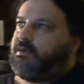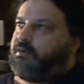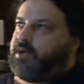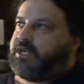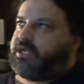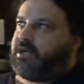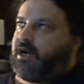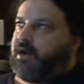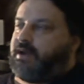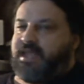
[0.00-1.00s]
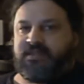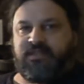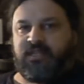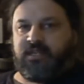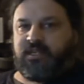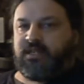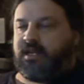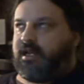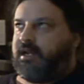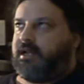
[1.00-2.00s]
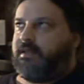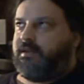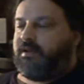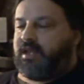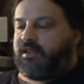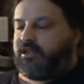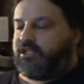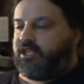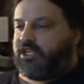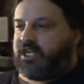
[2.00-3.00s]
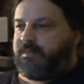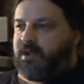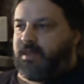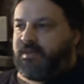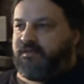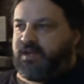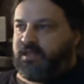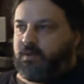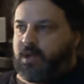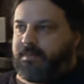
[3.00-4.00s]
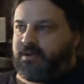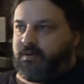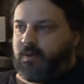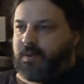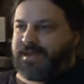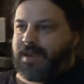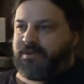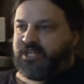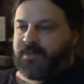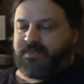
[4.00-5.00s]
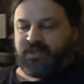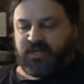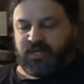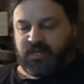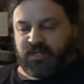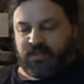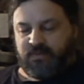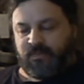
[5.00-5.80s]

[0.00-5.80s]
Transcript: Which are SD, the chip on them, the webcam chip, the